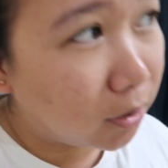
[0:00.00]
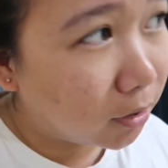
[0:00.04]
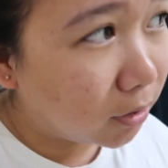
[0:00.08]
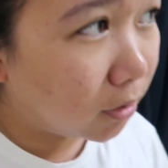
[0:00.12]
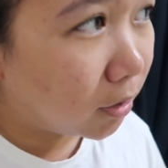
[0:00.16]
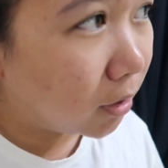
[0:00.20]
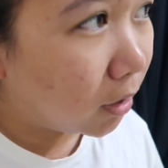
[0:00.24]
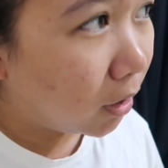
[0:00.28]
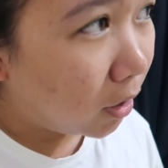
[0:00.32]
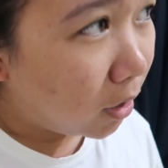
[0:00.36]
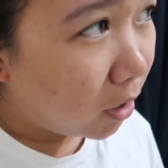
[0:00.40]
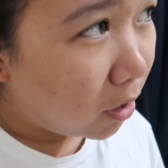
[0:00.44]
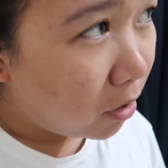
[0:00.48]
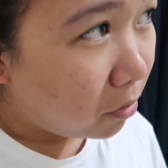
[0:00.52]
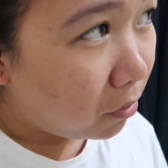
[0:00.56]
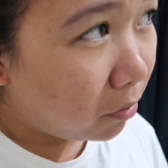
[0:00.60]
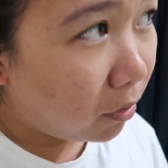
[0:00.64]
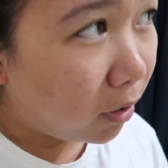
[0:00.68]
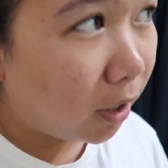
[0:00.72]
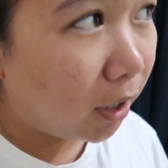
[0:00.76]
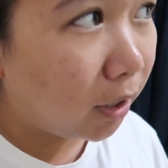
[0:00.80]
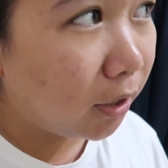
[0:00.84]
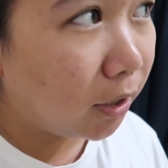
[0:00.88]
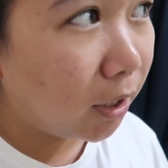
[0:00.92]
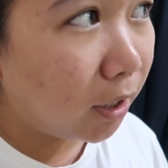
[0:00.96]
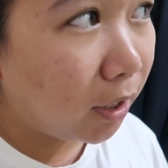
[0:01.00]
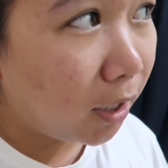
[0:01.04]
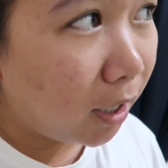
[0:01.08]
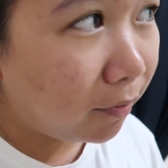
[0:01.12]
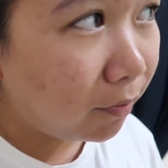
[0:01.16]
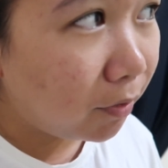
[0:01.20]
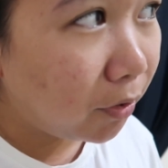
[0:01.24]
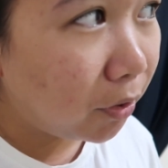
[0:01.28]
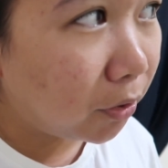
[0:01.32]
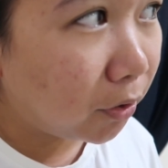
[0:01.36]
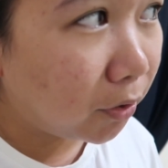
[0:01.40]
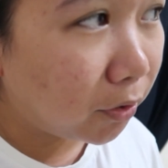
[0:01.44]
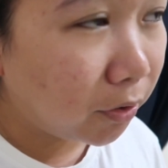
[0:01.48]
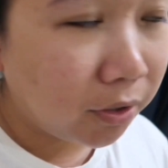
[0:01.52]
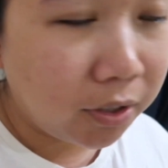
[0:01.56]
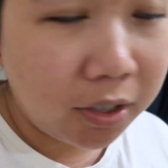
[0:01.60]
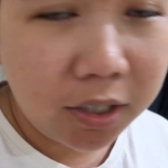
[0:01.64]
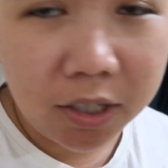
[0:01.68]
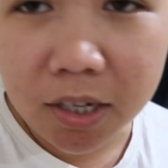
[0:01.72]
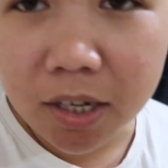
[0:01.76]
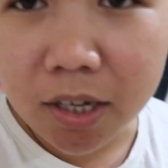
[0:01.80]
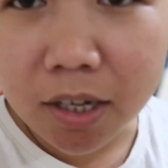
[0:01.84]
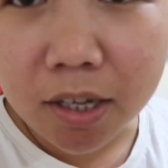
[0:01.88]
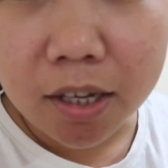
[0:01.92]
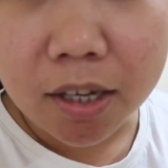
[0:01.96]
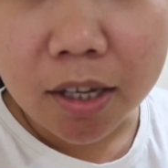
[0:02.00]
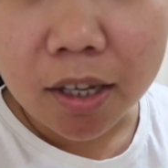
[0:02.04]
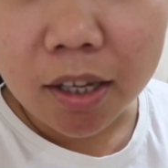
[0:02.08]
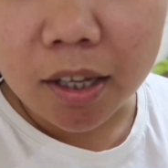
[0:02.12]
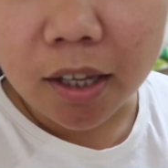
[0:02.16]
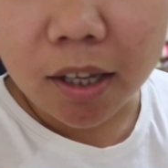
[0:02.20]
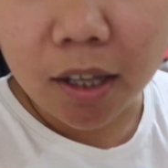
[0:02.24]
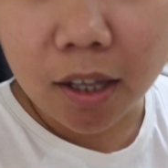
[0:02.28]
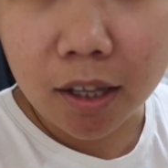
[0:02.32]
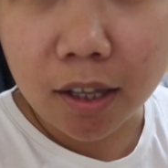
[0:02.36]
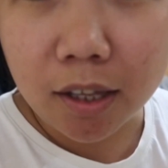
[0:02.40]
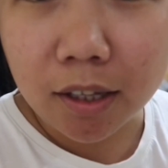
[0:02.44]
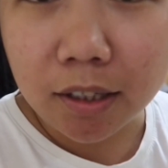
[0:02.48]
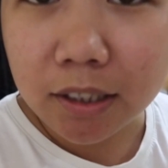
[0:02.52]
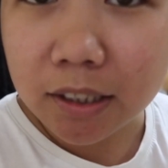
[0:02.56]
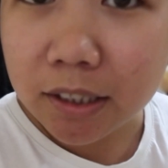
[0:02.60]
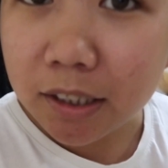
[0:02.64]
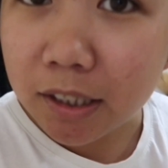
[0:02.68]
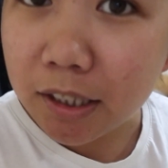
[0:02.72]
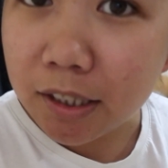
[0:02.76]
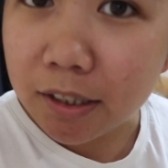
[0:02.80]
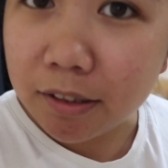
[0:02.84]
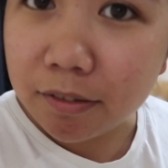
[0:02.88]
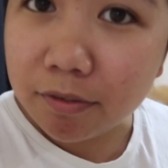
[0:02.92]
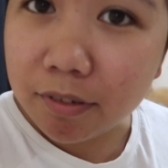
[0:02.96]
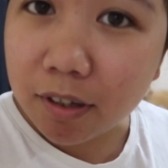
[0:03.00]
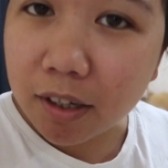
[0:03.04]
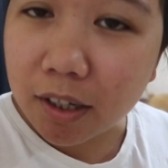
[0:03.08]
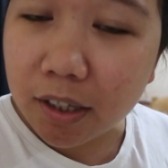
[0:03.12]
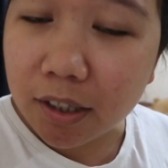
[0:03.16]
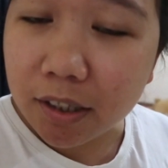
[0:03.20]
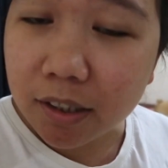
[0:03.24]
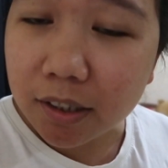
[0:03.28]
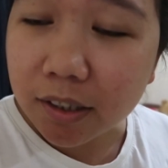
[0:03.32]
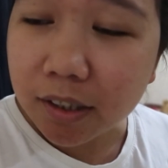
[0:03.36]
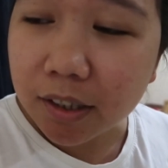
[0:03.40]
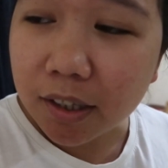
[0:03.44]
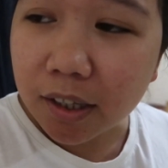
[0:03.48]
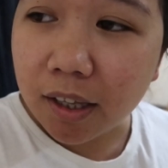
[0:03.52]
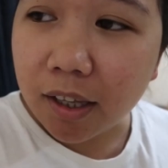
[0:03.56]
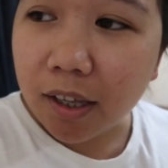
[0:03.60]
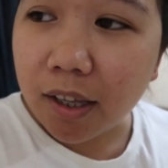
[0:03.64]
it's what, 11:30 in the evening.